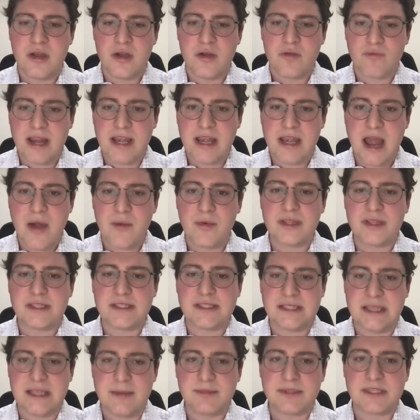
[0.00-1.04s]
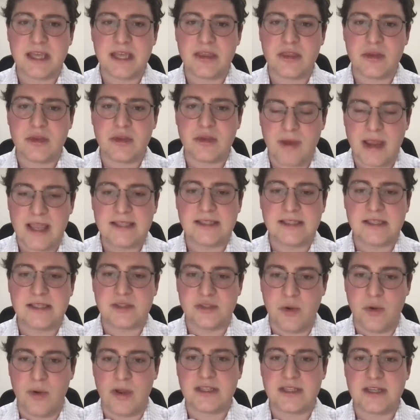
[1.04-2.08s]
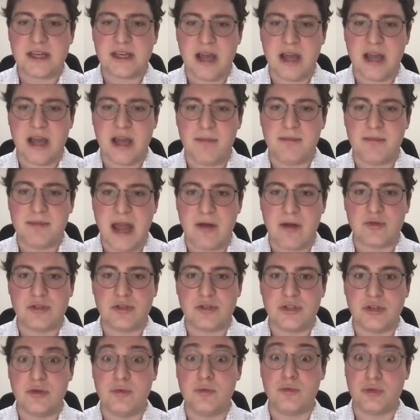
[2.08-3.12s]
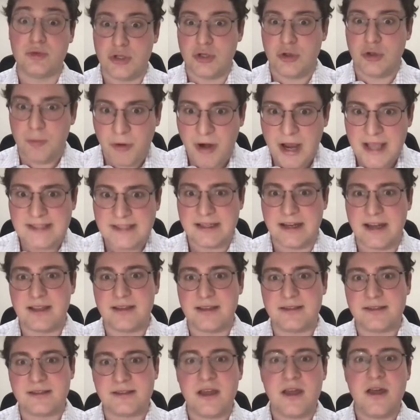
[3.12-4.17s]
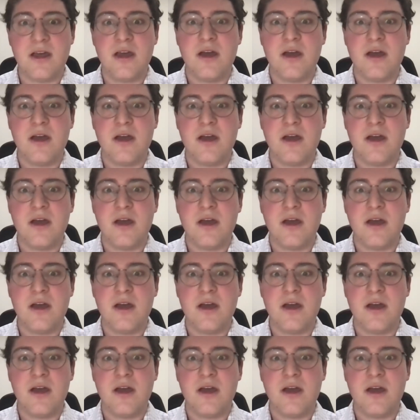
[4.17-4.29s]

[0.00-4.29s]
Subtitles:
Right now, it seems like the race is going to come down to 2 presidents.